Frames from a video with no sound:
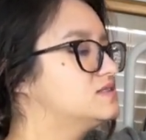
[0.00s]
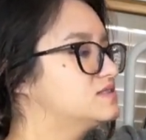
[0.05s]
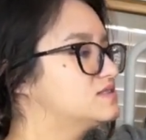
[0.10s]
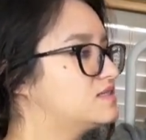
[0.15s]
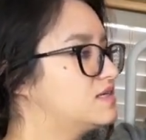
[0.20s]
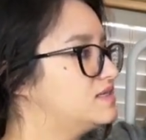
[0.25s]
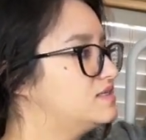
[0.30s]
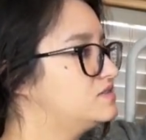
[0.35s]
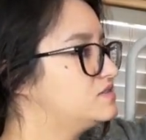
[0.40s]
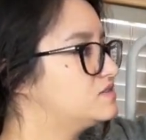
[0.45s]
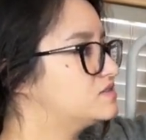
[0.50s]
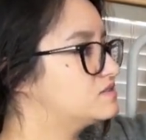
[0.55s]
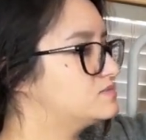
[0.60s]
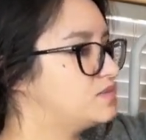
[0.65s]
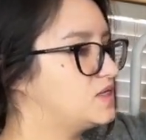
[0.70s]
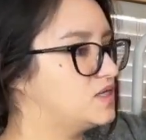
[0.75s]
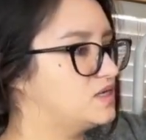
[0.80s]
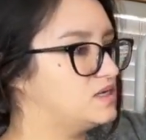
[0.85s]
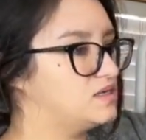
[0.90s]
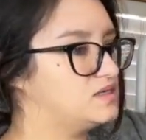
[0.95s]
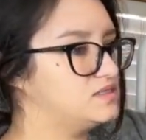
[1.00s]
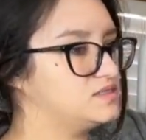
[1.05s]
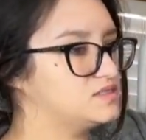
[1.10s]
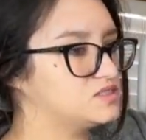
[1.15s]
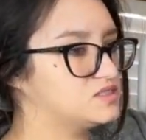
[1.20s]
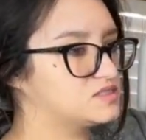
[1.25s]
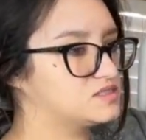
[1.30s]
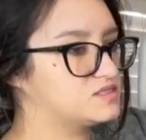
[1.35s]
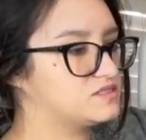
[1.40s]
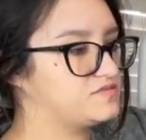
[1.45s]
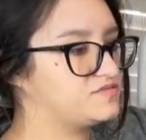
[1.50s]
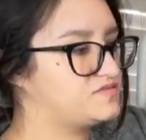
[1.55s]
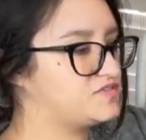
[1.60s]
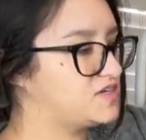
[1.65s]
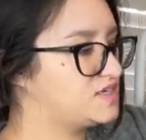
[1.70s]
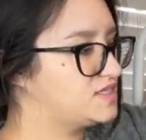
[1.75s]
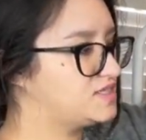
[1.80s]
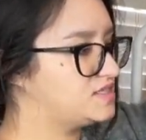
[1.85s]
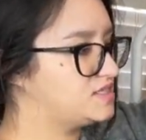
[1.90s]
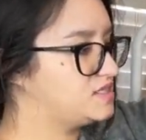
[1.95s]
size small, just a
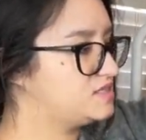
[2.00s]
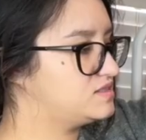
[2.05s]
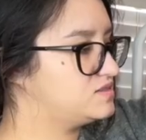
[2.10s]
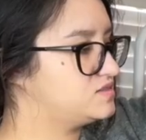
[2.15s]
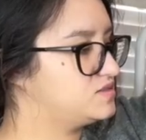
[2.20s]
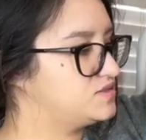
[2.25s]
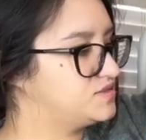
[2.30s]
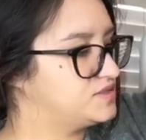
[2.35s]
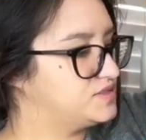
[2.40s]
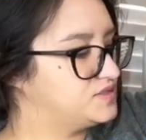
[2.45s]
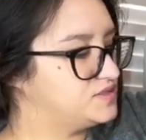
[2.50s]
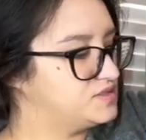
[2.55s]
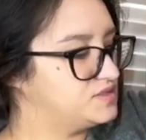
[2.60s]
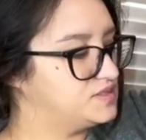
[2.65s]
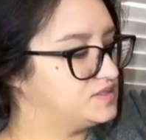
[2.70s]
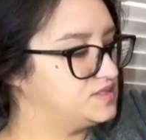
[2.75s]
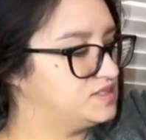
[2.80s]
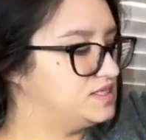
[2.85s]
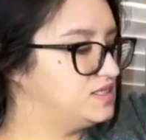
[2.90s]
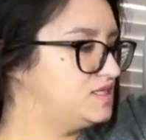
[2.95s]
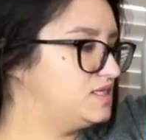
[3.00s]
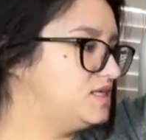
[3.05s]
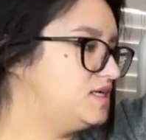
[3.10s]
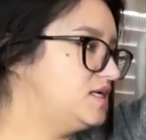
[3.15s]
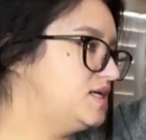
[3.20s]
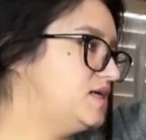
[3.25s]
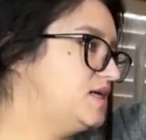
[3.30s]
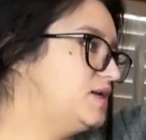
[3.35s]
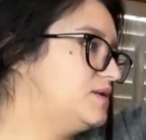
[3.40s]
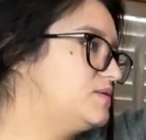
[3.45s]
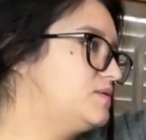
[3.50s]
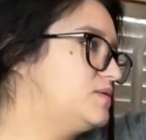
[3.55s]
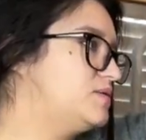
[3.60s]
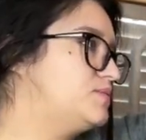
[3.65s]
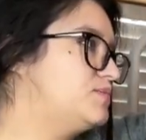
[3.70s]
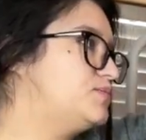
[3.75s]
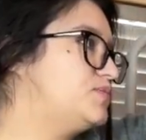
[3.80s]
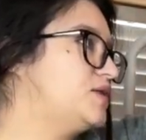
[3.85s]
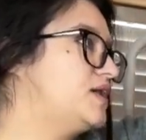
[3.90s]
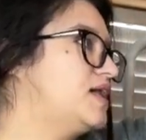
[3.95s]
fun little
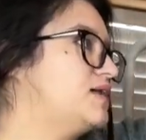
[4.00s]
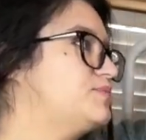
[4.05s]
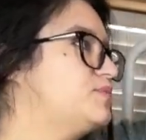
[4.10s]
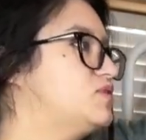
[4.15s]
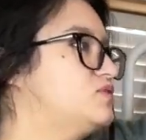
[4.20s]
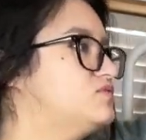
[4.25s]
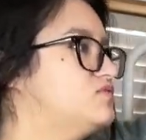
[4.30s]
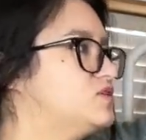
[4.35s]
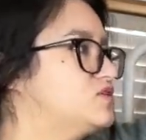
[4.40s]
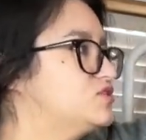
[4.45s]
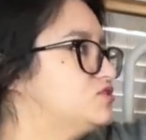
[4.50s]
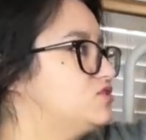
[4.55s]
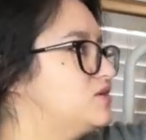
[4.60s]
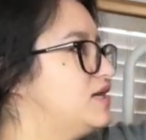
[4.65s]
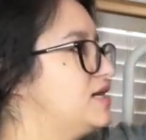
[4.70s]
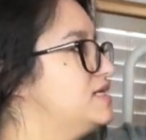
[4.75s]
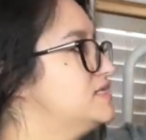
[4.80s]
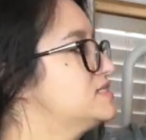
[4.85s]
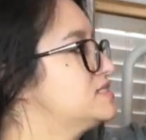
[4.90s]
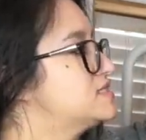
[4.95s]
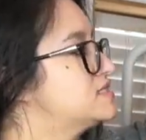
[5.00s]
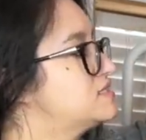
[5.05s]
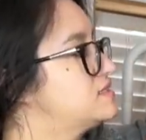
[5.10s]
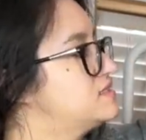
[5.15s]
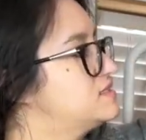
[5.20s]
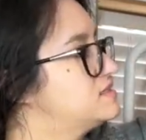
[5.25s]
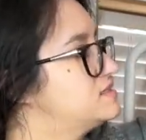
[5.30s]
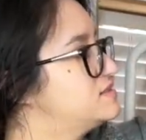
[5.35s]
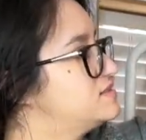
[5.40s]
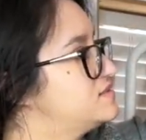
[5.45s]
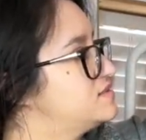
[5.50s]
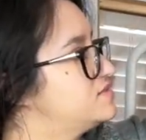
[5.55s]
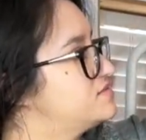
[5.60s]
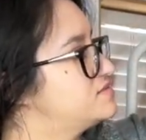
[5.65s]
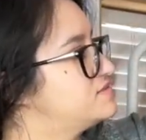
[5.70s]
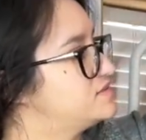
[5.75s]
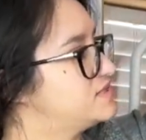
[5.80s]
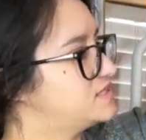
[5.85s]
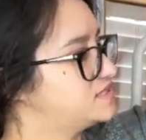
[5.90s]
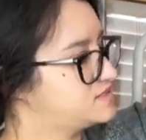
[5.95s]
popover dress,
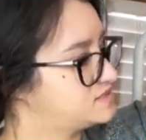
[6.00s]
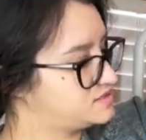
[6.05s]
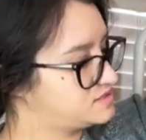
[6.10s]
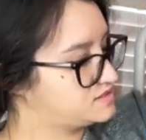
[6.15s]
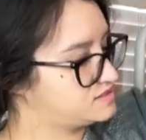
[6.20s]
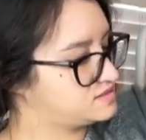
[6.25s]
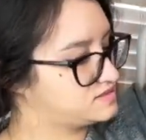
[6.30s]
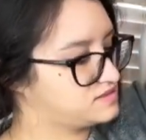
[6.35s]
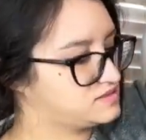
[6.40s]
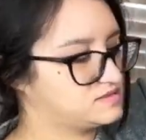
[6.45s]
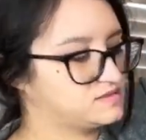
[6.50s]
if that's